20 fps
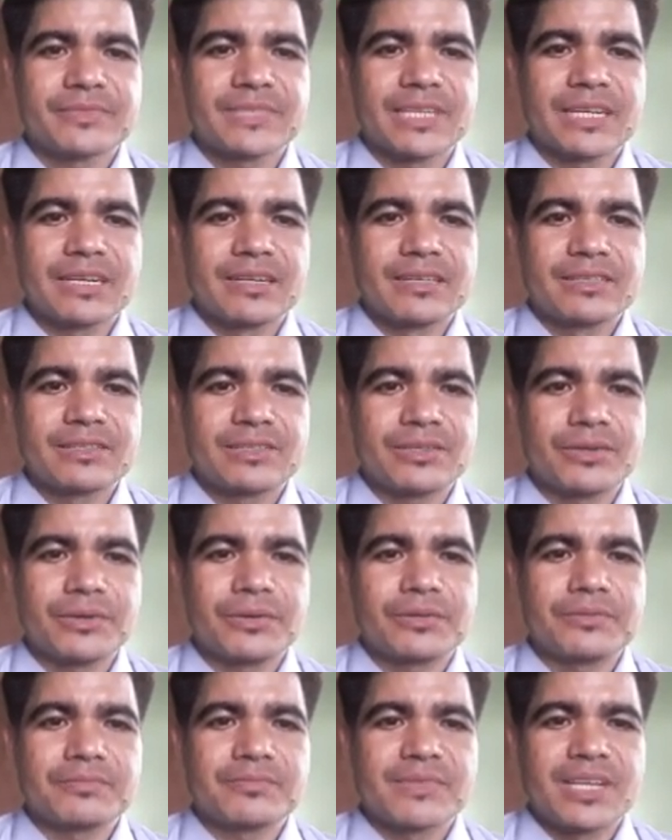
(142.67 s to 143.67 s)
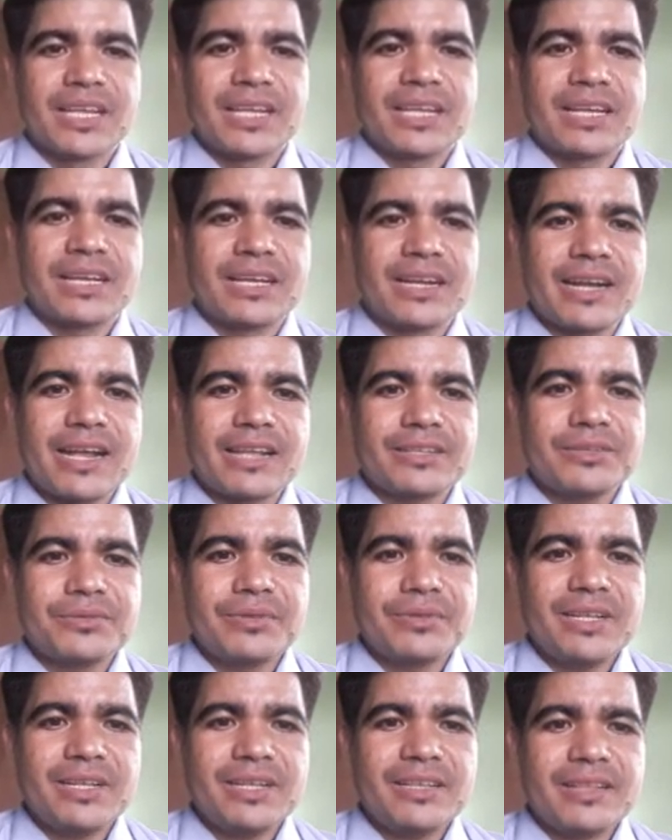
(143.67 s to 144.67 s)
So,
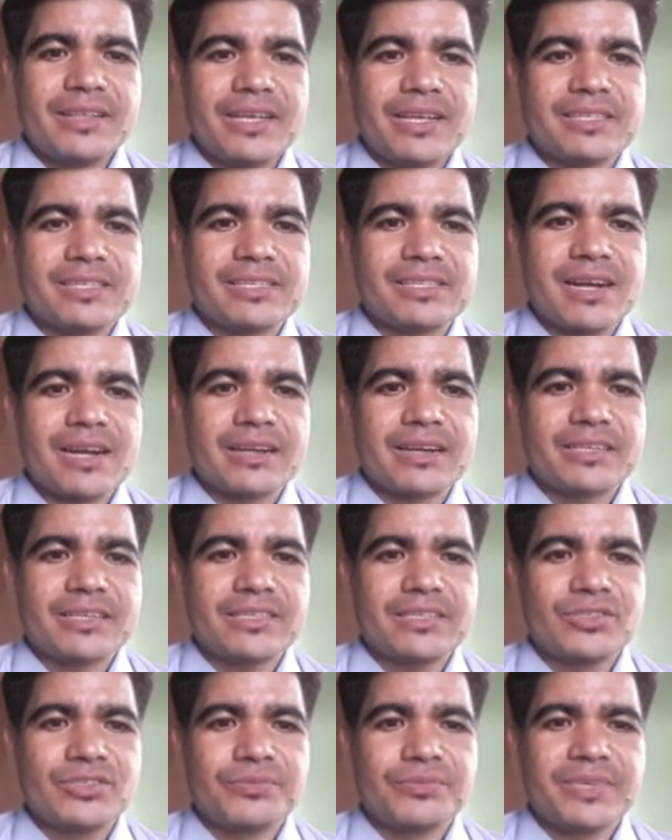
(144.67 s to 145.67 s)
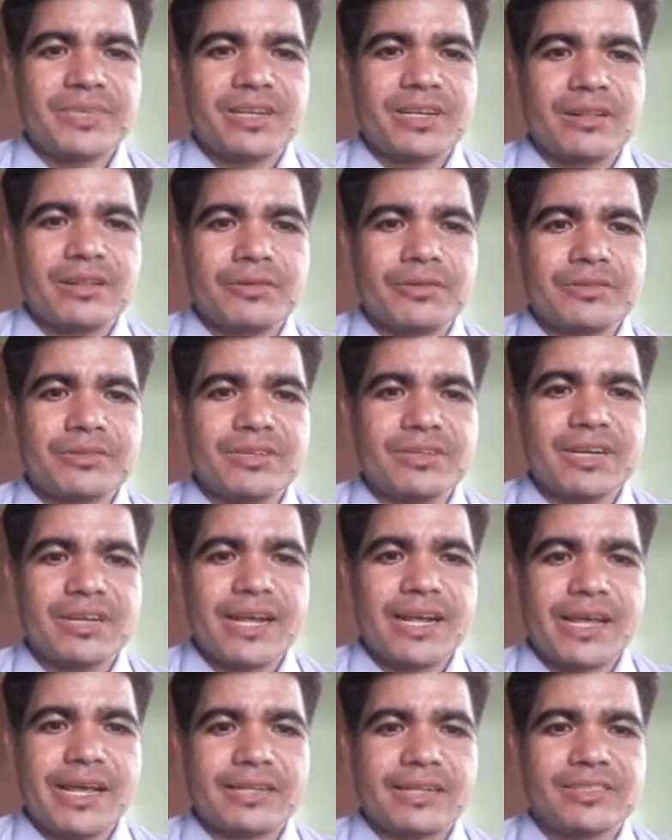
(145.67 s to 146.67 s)
gradually they started to be closer
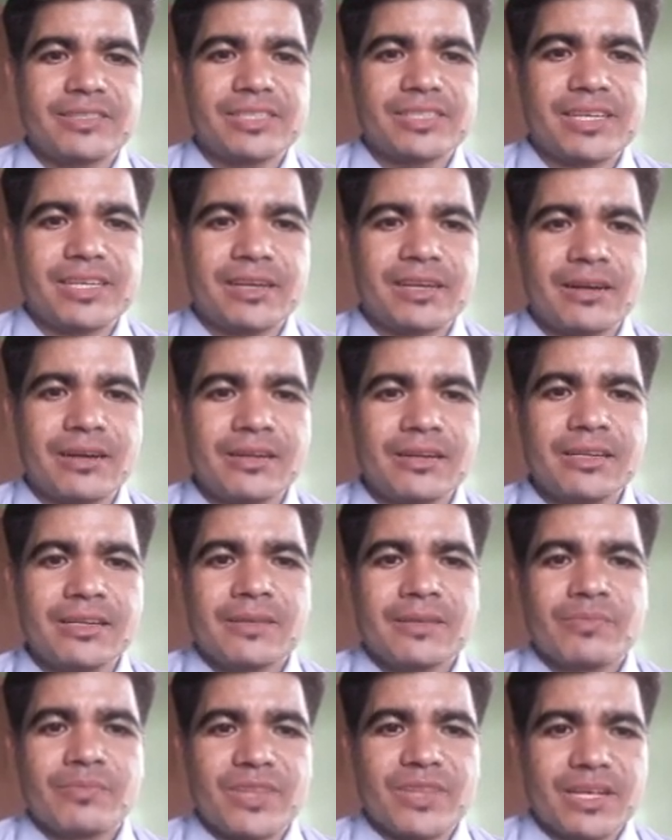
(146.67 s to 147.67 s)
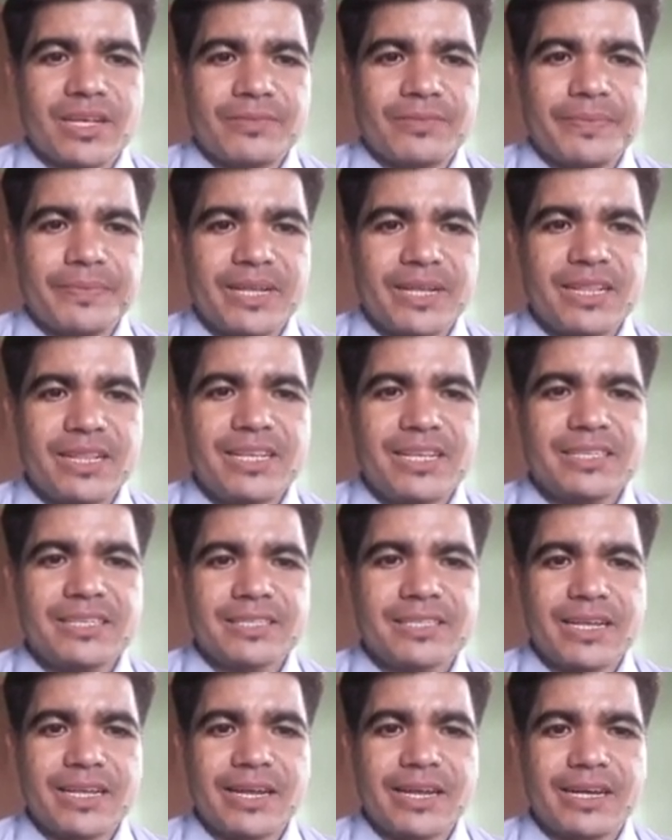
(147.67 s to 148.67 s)
and shared their feelings
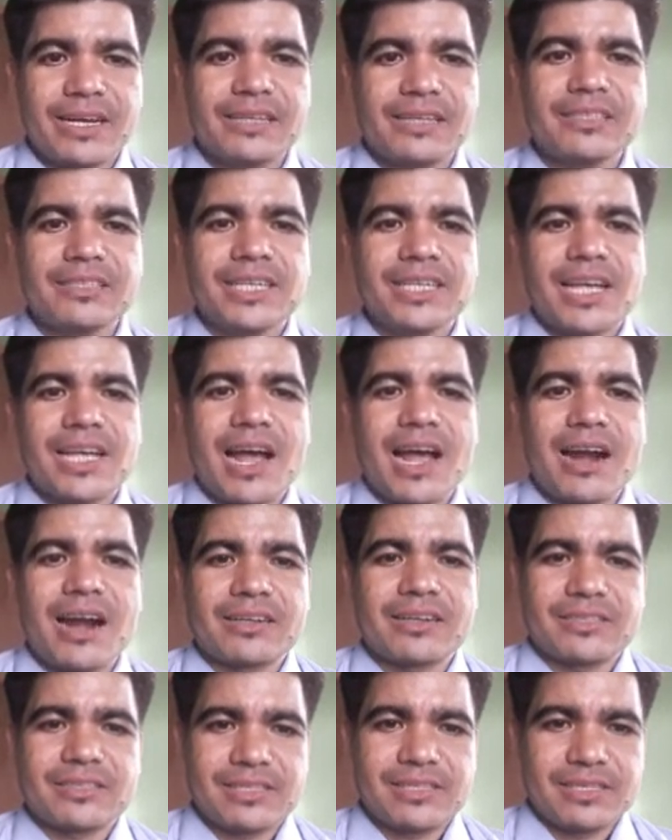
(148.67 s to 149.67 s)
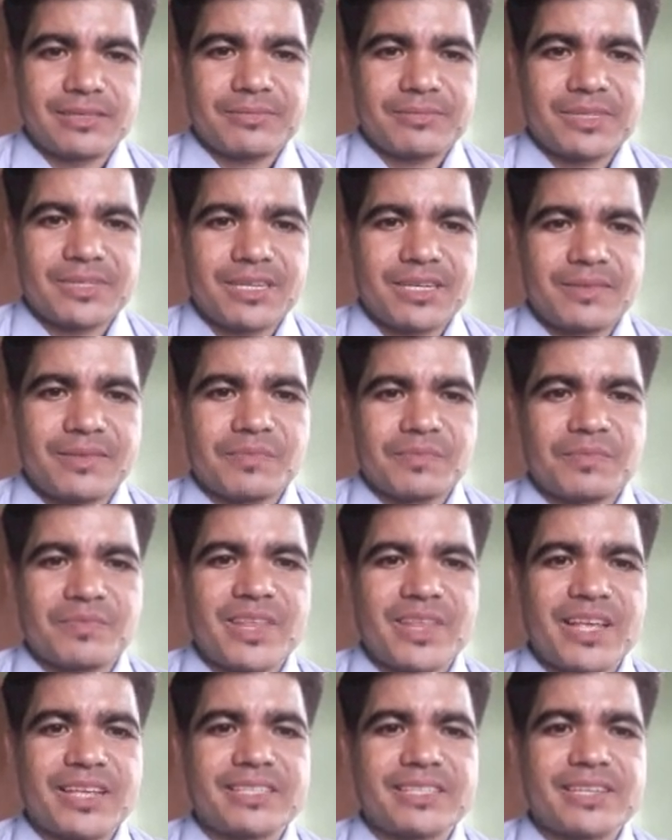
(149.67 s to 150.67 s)
and hardships.
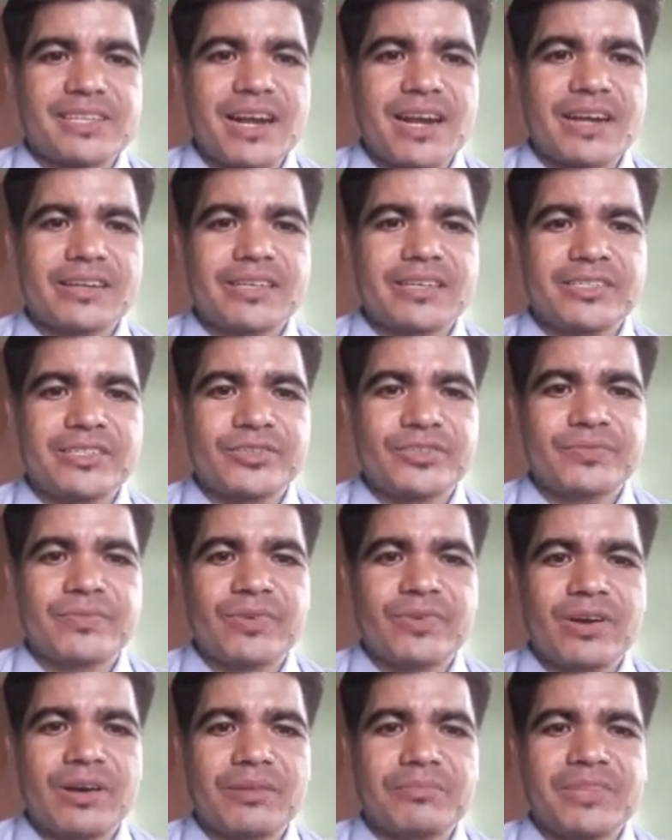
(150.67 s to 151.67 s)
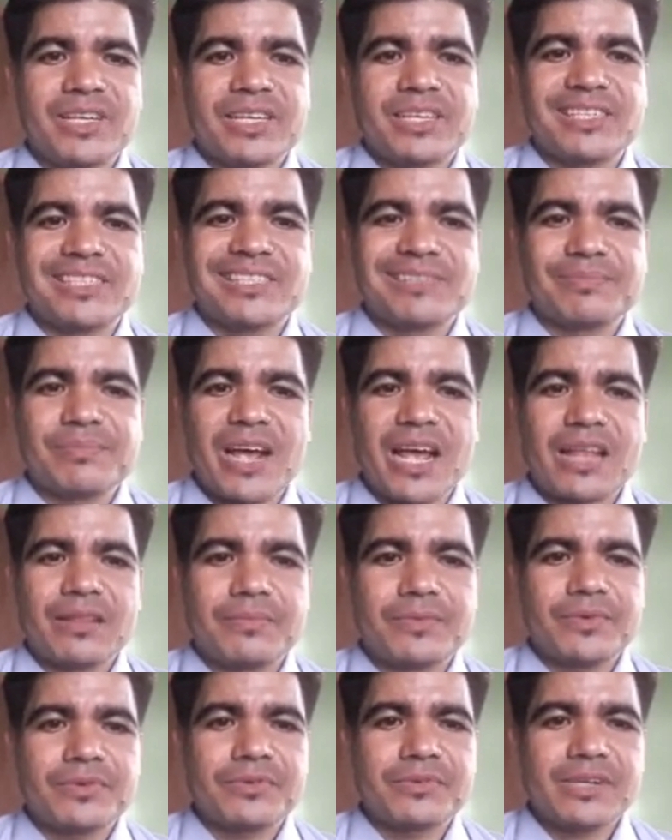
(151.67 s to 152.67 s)
They started to form a small
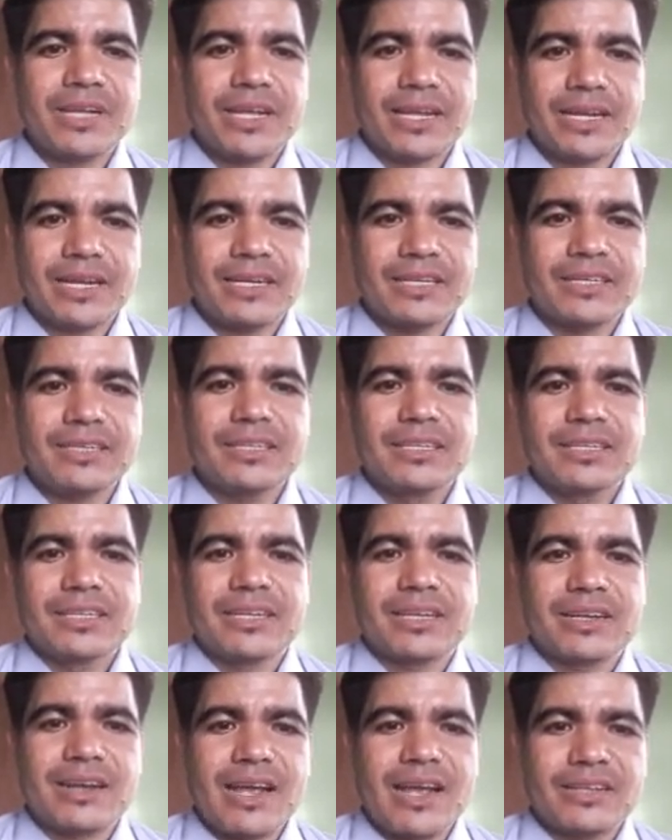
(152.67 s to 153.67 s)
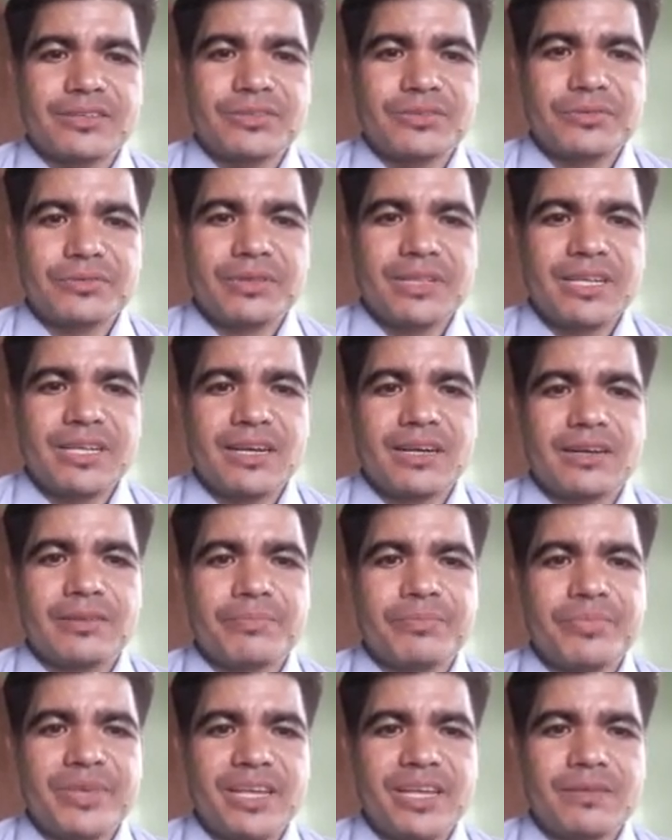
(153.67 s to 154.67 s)
bond and gradually a
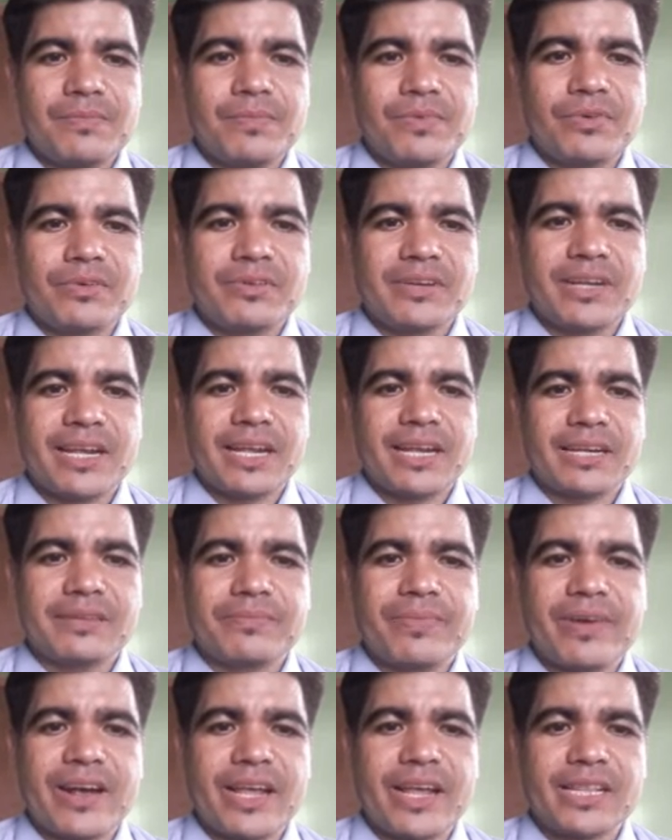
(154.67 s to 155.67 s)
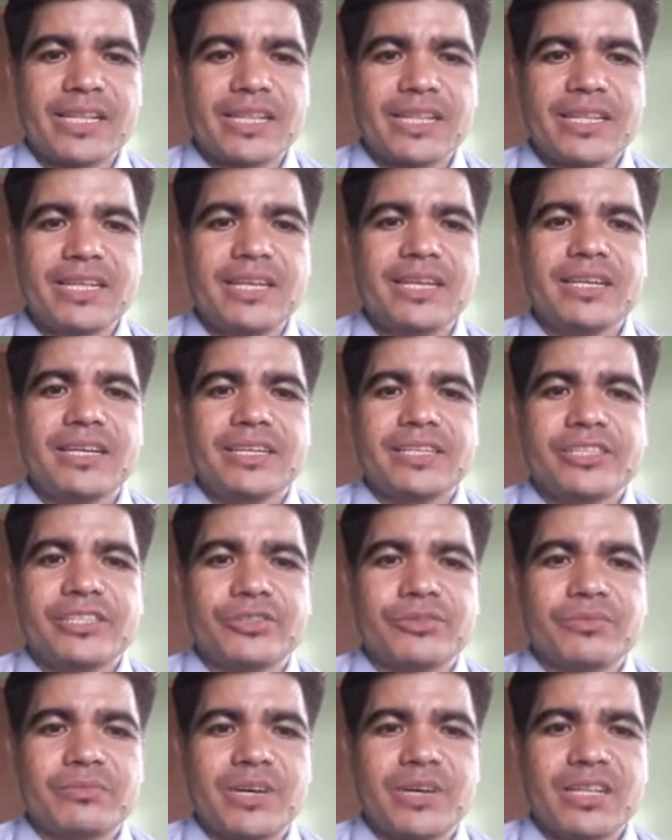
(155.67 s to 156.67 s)
big bond and finally
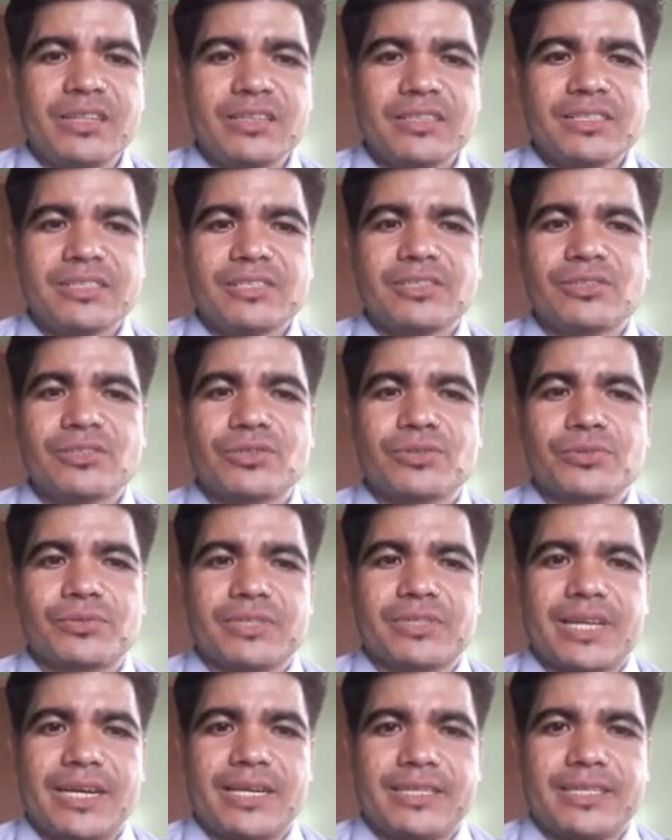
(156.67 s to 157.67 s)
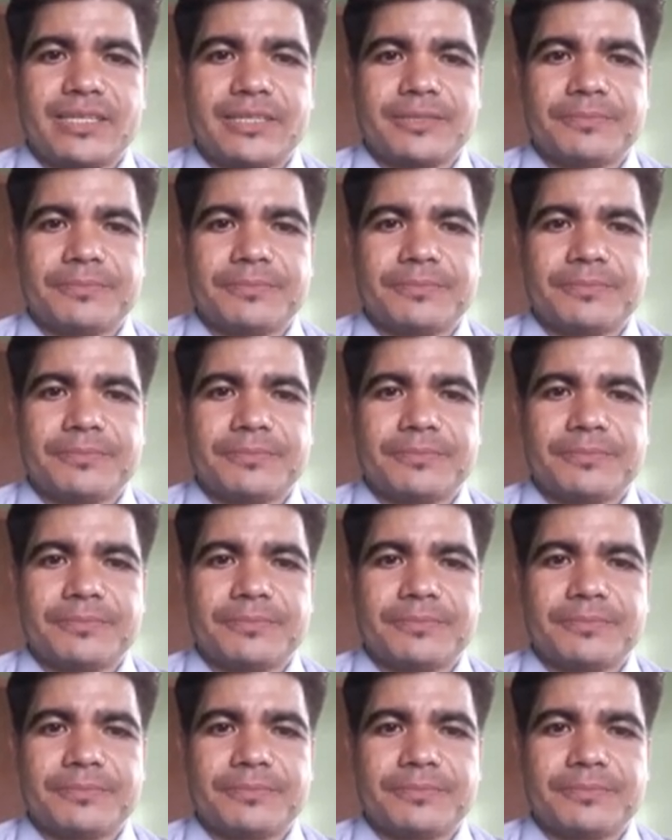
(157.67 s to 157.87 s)
human society.